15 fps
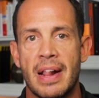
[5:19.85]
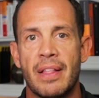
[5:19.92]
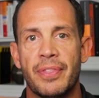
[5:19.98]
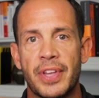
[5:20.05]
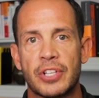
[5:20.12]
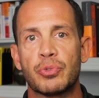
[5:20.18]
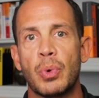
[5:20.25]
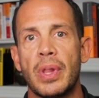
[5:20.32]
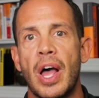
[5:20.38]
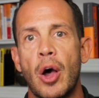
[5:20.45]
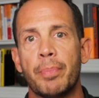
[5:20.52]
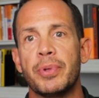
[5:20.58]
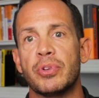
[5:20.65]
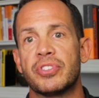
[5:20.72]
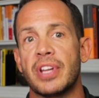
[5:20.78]
This will
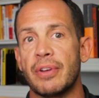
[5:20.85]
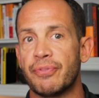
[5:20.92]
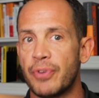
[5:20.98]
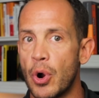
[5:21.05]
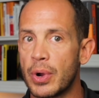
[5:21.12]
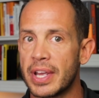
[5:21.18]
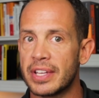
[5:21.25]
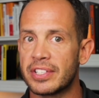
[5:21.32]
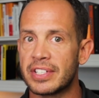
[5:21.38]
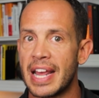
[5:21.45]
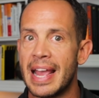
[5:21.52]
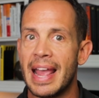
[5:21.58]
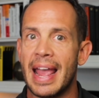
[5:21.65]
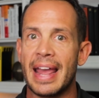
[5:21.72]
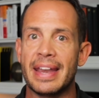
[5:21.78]
help you stay focused
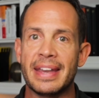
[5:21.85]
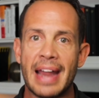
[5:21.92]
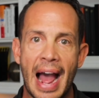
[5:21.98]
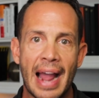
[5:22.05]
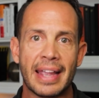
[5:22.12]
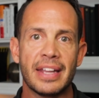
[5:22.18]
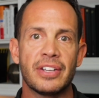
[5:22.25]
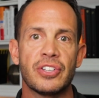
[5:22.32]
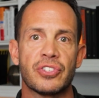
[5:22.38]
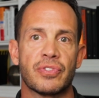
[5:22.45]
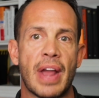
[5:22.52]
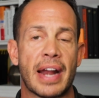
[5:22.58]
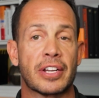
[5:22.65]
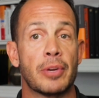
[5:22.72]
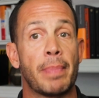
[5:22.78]
and not get
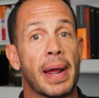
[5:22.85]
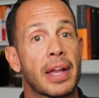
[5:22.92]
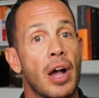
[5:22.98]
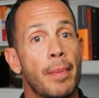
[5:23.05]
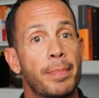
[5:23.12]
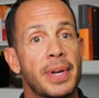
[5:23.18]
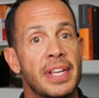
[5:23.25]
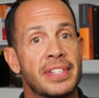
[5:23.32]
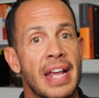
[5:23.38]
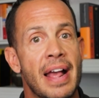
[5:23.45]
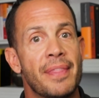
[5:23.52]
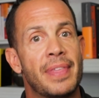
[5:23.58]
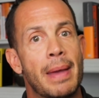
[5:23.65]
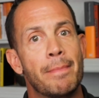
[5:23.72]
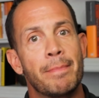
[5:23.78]
distracted by companies
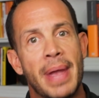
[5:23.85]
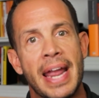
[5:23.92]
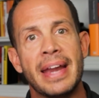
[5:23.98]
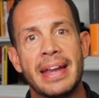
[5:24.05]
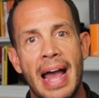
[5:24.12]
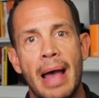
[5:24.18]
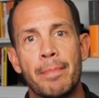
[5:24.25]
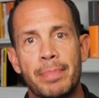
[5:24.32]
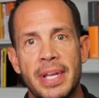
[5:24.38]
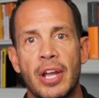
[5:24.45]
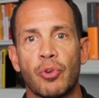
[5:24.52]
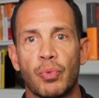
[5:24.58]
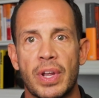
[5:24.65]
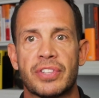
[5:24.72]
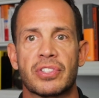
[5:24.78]
that may not be
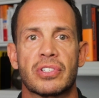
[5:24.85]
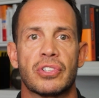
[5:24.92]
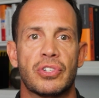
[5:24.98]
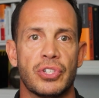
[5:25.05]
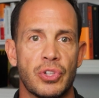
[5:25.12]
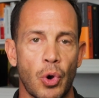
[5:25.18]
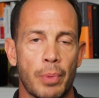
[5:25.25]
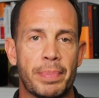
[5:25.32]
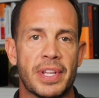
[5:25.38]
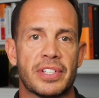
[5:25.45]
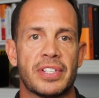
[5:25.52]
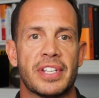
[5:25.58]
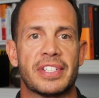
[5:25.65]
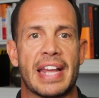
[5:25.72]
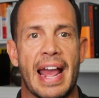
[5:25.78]
a risk to your
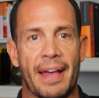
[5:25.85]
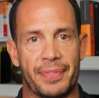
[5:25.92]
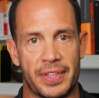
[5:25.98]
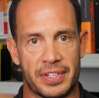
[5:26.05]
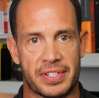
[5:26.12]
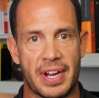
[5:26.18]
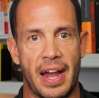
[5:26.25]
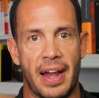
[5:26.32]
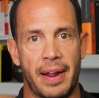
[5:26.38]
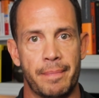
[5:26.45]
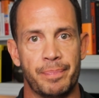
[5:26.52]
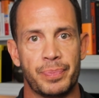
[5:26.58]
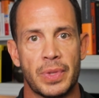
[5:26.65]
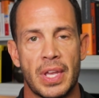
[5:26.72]
business at this time.